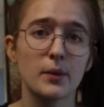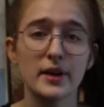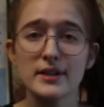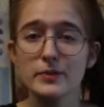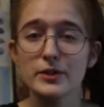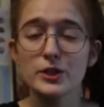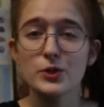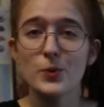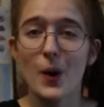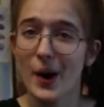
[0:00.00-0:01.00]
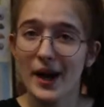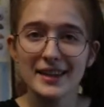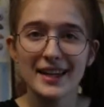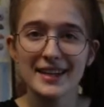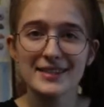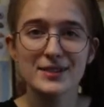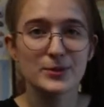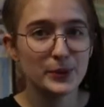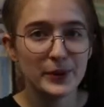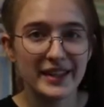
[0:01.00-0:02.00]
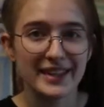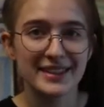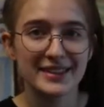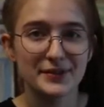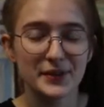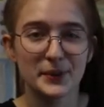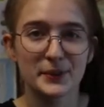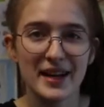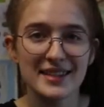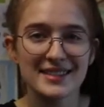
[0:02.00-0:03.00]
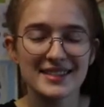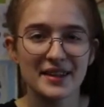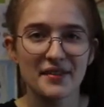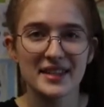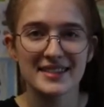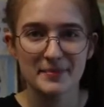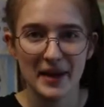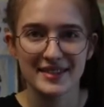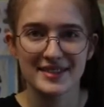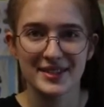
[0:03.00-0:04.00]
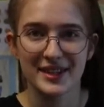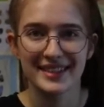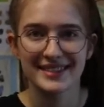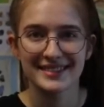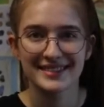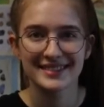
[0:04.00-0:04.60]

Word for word: we are switching to online schooling for the rest of the semester.